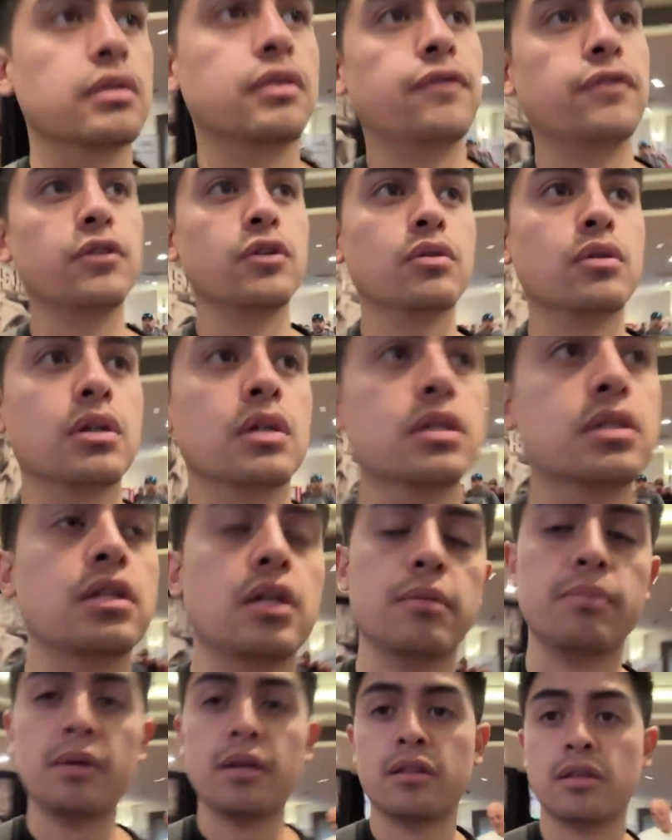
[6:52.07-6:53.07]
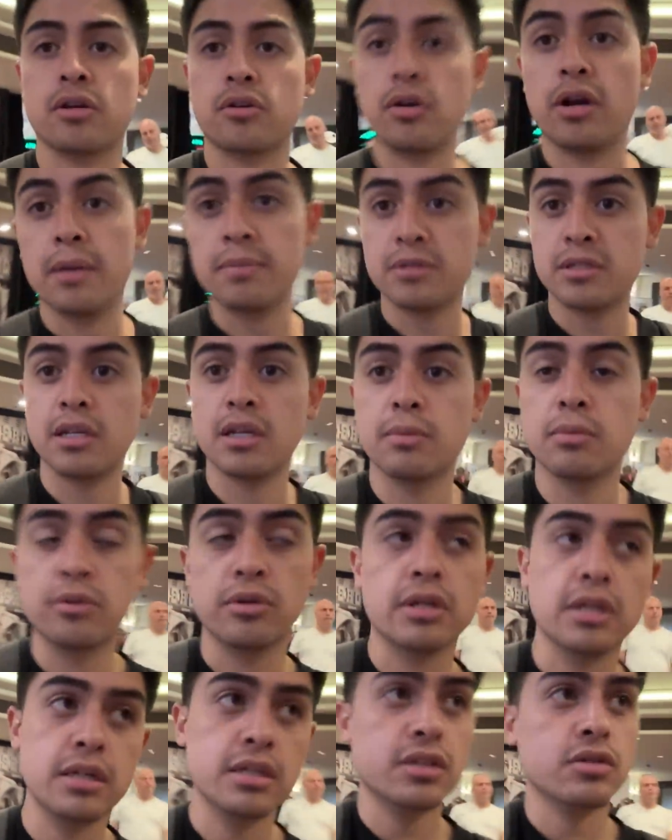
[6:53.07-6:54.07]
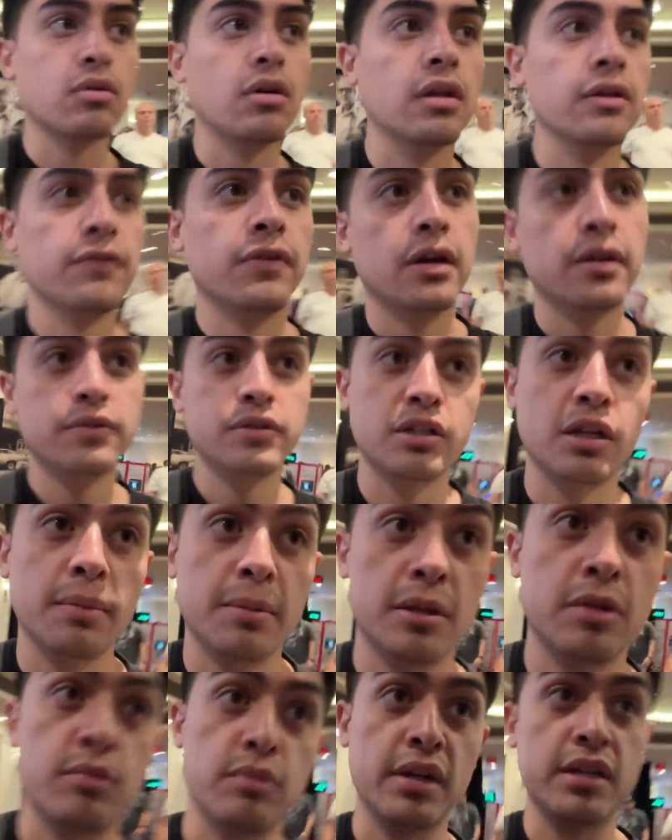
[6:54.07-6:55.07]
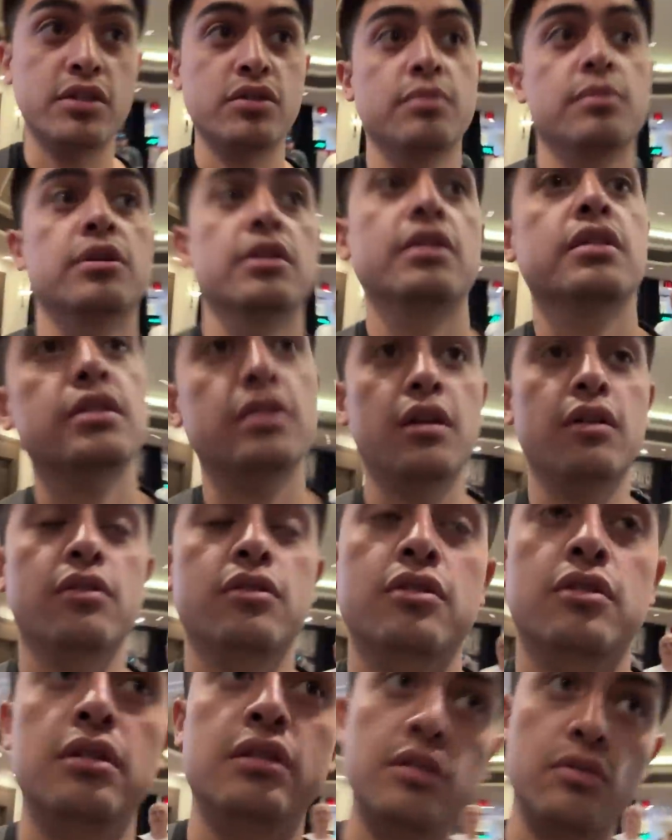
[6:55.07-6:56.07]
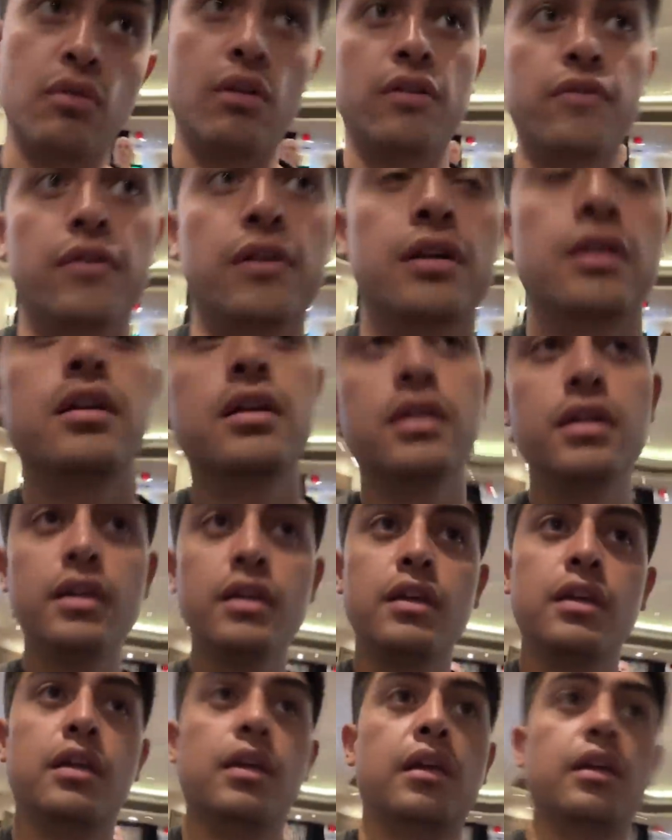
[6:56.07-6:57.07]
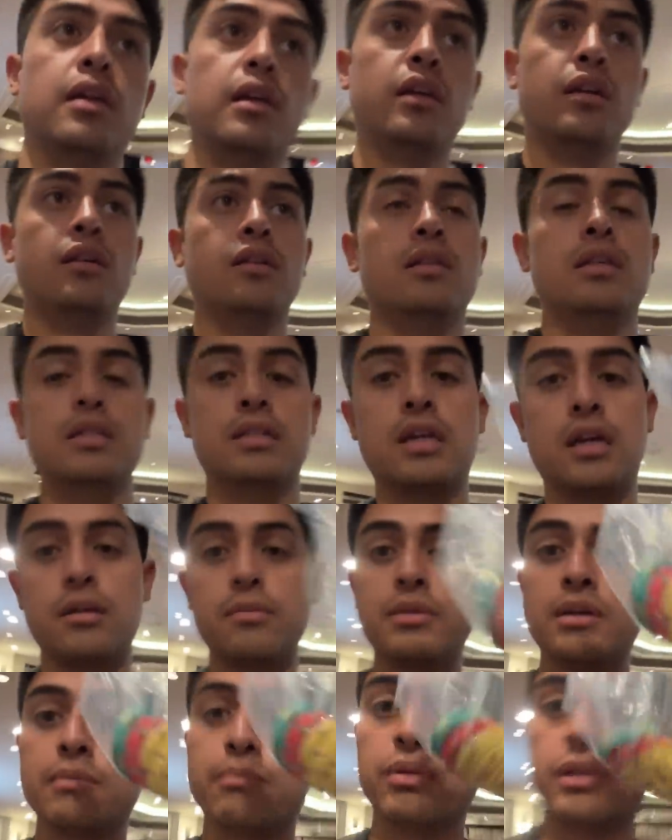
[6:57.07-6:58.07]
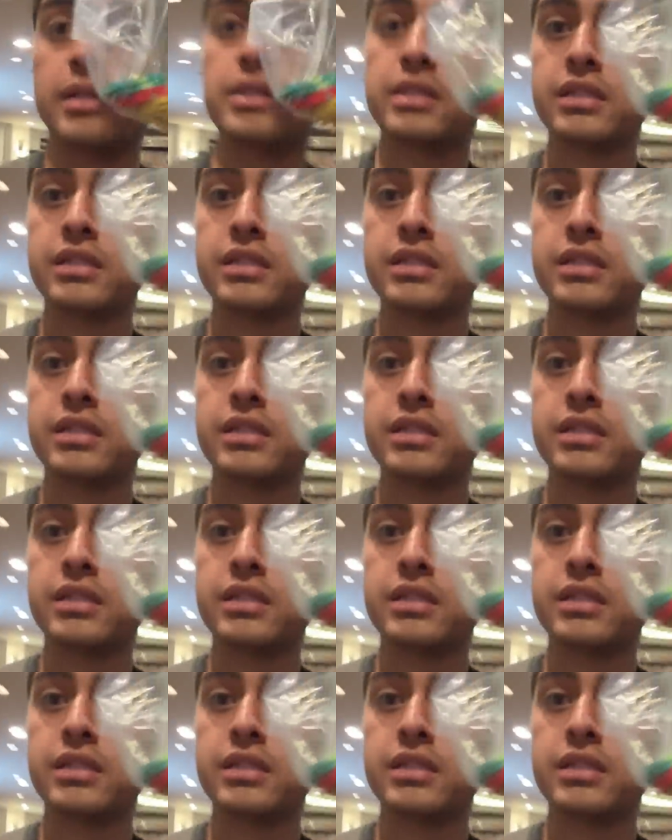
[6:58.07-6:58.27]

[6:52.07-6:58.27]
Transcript: If you uh, stop at the craps table, you get disqualified. You stop at the restroom, you get disqualified and these gotta be in plain